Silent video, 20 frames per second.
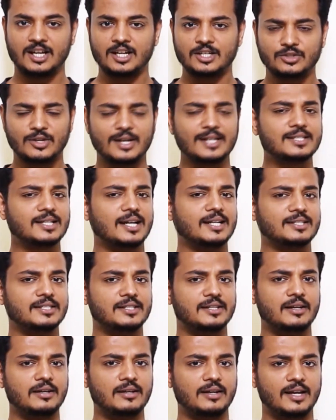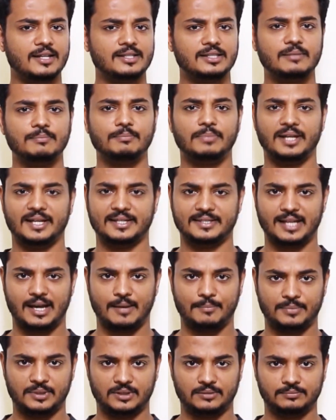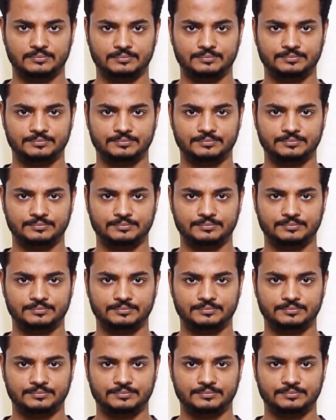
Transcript: So let's consider a simple example.